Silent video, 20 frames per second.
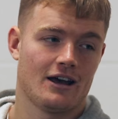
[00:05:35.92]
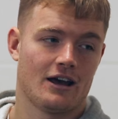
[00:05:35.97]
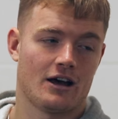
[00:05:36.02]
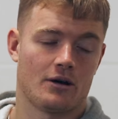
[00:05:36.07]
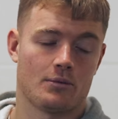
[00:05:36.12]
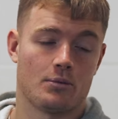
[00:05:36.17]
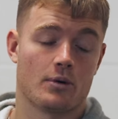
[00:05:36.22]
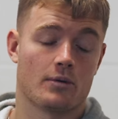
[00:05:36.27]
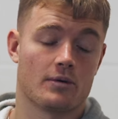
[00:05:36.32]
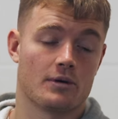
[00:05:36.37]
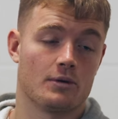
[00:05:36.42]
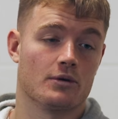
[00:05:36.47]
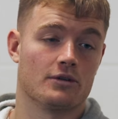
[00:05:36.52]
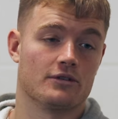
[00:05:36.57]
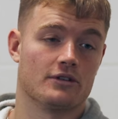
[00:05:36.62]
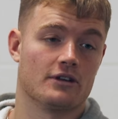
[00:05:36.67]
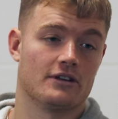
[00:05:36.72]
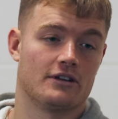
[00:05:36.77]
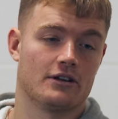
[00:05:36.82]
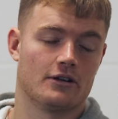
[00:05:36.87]
I probably
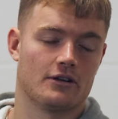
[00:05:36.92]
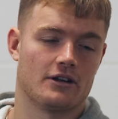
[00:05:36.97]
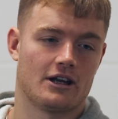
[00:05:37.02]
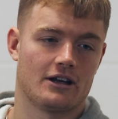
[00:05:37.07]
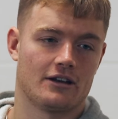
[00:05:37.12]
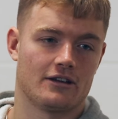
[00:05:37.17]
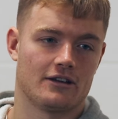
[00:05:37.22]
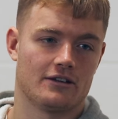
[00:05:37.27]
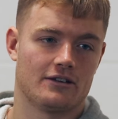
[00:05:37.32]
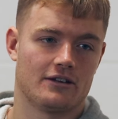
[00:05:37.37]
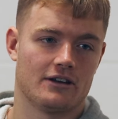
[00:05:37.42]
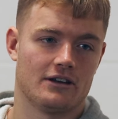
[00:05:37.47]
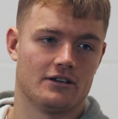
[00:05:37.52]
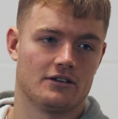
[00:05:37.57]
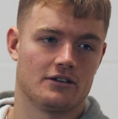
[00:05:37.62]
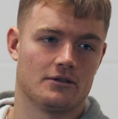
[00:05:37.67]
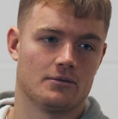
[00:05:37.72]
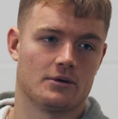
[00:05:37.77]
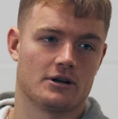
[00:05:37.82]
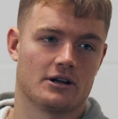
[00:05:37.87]
wasn't until the end of the
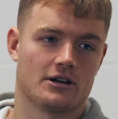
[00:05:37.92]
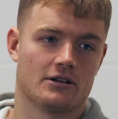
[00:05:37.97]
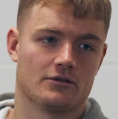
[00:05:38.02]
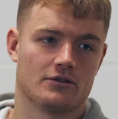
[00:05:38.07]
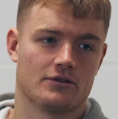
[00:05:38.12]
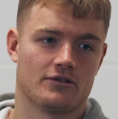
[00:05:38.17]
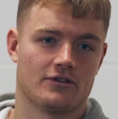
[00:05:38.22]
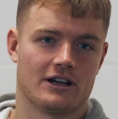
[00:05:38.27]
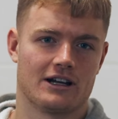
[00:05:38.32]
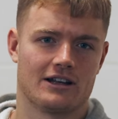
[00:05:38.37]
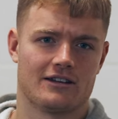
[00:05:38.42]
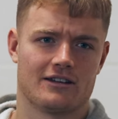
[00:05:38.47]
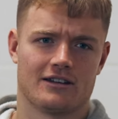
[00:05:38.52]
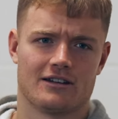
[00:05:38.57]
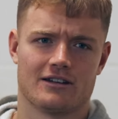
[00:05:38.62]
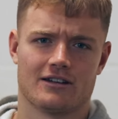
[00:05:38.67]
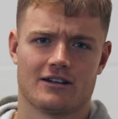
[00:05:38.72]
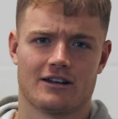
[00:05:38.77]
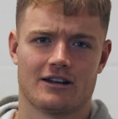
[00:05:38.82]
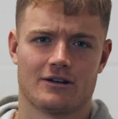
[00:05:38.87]
season when I
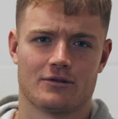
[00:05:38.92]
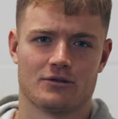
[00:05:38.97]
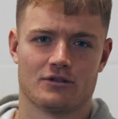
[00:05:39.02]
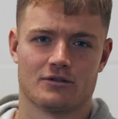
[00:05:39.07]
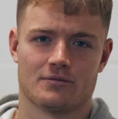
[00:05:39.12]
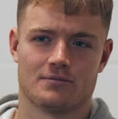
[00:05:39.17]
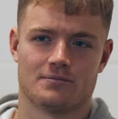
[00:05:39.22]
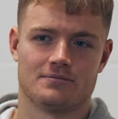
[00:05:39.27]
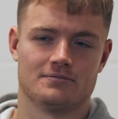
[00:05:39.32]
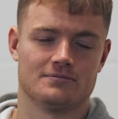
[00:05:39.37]
reflected, like, that was a